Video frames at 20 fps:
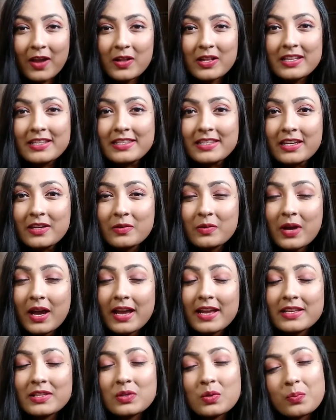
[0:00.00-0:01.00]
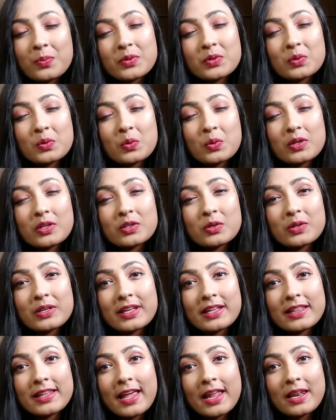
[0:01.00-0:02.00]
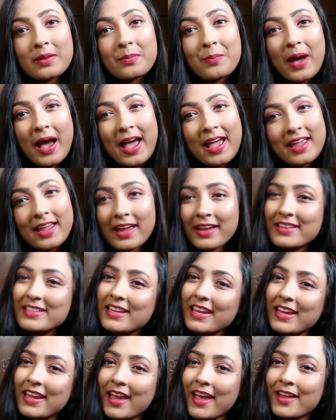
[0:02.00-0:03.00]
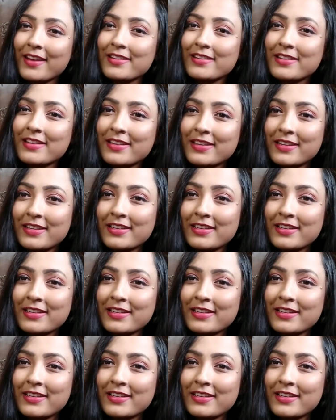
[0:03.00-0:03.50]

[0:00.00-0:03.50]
I'll see you guys super soon. So till then, bye and take care.